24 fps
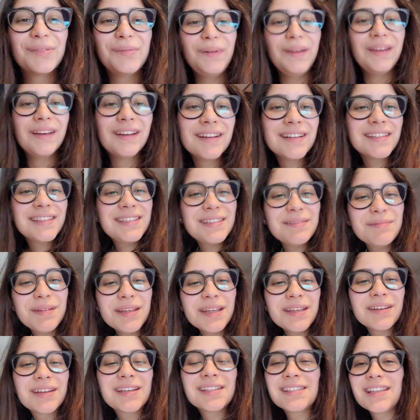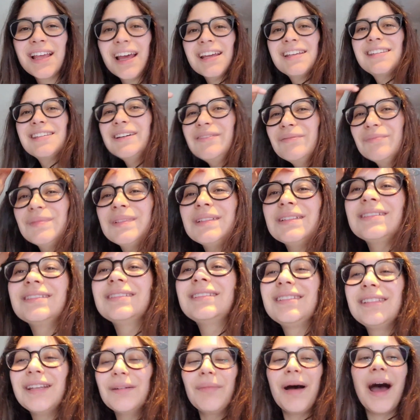weird to be, cause like
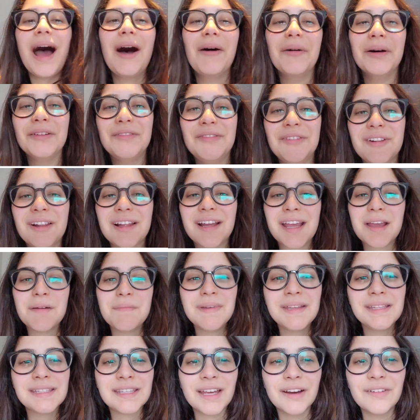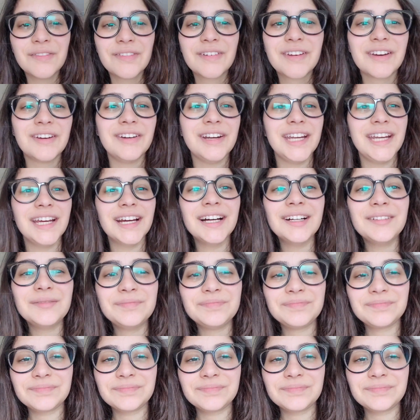somehow I feel like I'm in South Korea.